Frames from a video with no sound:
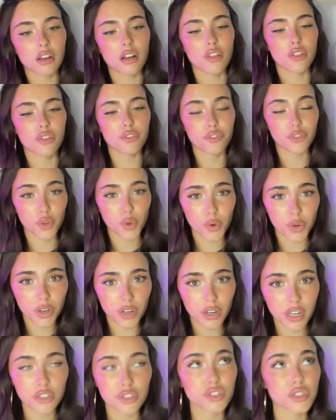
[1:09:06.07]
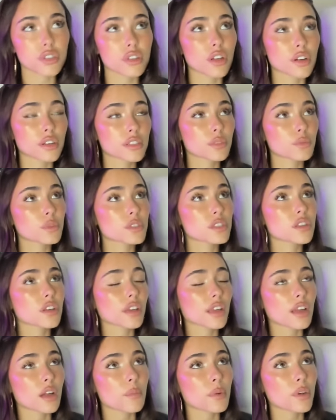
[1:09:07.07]
floor and just looked was looking
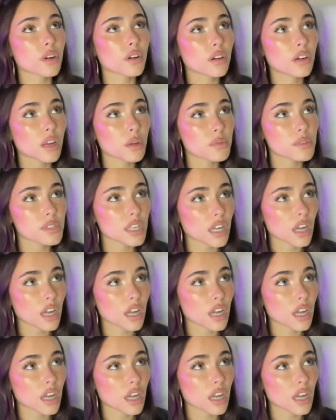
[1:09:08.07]
up at her and I was like